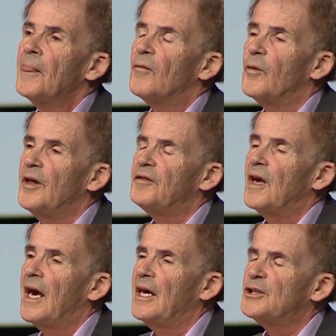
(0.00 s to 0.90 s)
with
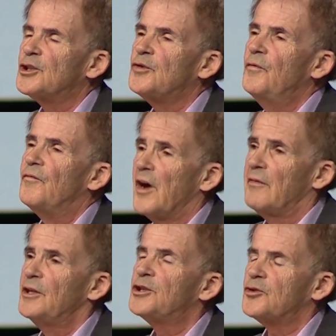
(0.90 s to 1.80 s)
a
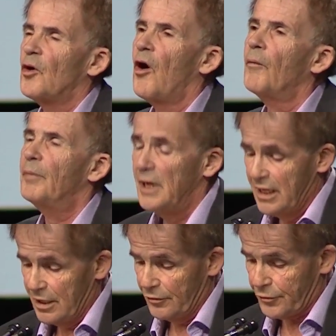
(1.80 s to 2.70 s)
very strong
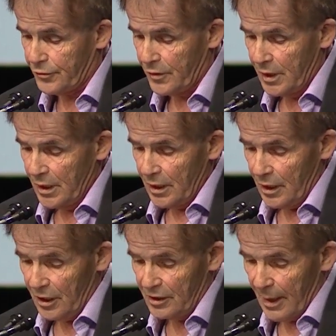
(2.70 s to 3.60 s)
belief
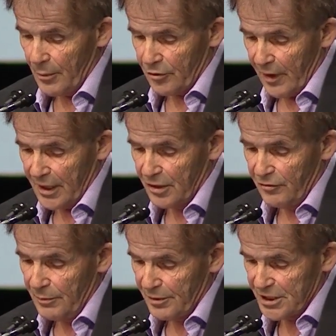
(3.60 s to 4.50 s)
in democratic
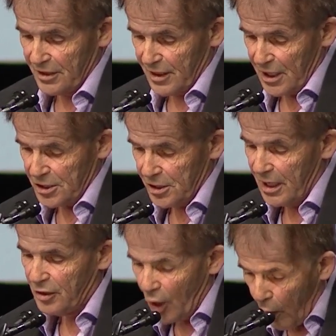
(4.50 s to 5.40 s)
representation.
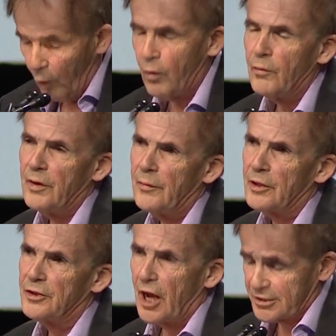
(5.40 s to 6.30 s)
And no, we will
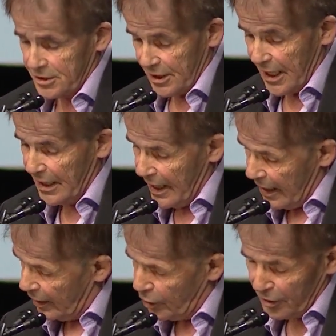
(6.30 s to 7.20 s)
not
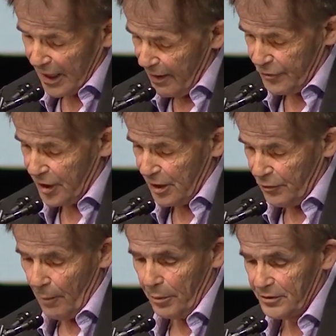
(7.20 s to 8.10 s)
ever give
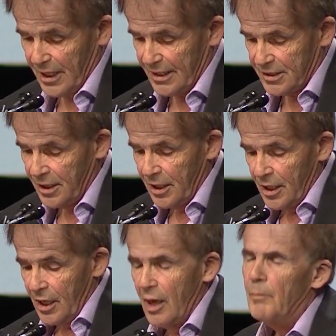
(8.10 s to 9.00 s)
up on that.
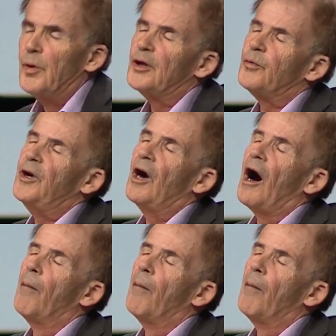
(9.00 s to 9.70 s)
But we are